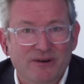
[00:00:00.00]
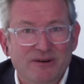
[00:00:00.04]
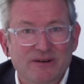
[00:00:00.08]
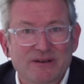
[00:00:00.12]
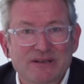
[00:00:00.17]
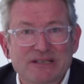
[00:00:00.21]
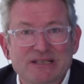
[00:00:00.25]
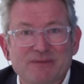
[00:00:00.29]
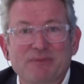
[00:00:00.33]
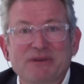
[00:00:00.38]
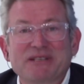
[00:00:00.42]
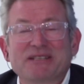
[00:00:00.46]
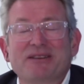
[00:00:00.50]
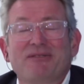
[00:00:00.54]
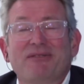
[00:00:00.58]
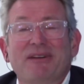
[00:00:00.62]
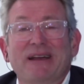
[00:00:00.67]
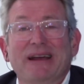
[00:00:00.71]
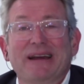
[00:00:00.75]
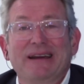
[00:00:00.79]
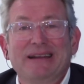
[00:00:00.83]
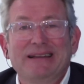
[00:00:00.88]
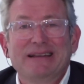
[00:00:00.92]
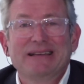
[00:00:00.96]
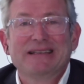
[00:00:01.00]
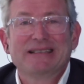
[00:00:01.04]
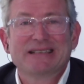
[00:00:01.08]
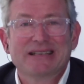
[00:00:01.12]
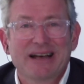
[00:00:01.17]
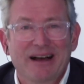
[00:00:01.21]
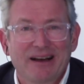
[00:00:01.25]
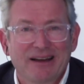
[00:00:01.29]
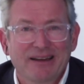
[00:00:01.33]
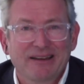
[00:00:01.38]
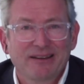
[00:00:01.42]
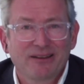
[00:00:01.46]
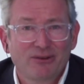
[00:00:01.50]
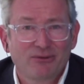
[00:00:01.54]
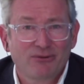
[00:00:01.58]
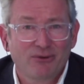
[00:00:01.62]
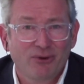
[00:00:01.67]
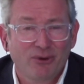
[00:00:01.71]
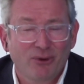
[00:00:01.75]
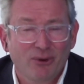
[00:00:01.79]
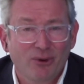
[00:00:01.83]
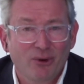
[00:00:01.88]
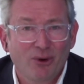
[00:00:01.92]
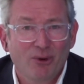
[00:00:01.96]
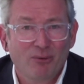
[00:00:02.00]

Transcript: specifically designed for